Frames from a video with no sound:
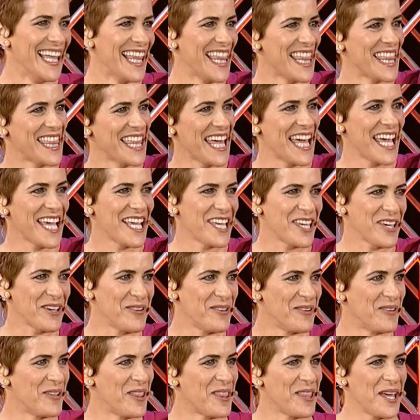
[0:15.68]
Thank
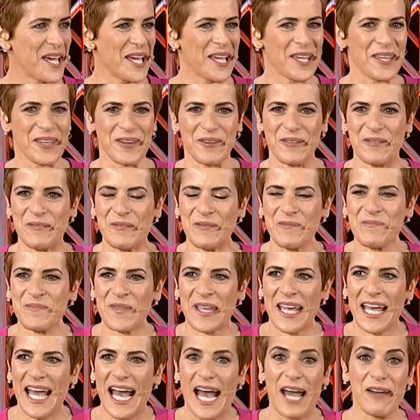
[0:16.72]
you. Thank you.
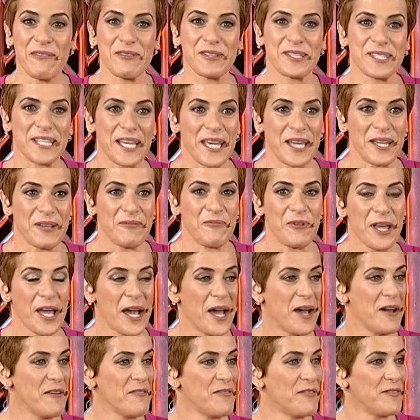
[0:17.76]
I was saying, we
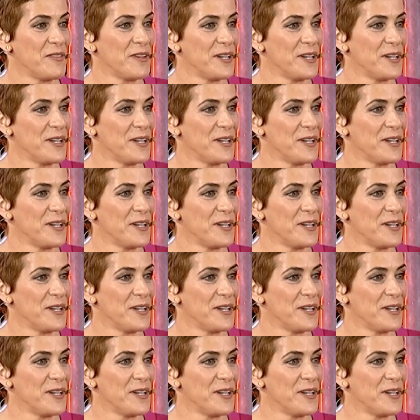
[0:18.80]
have